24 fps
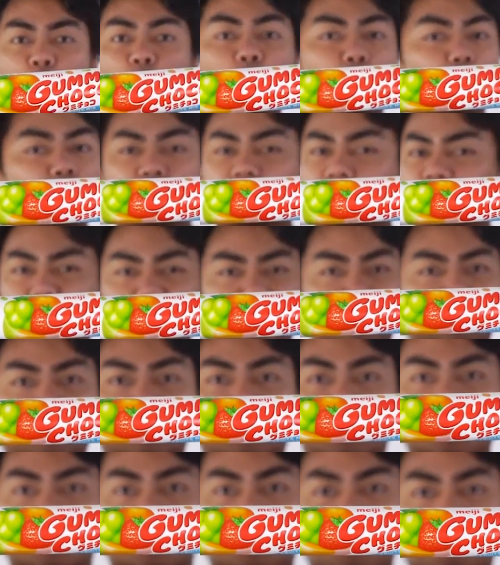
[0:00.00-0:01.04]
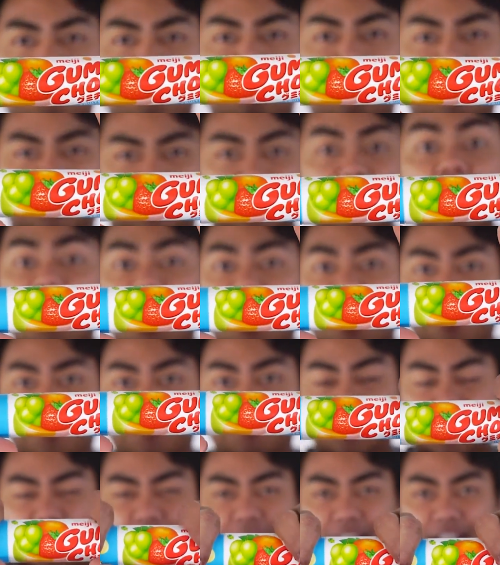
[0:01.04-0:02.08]
cool little
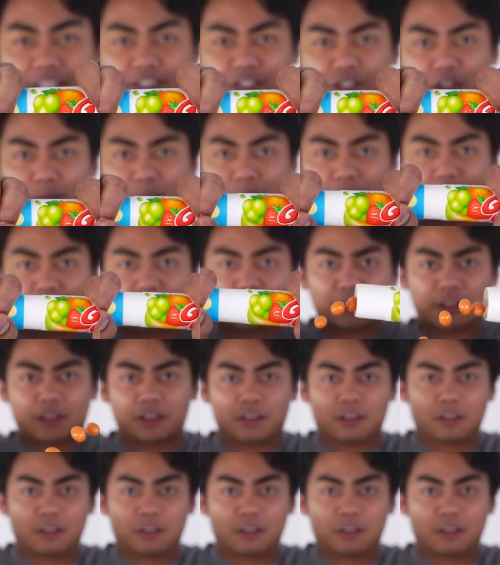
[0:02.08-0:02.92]
baton thing. So I'm gonna,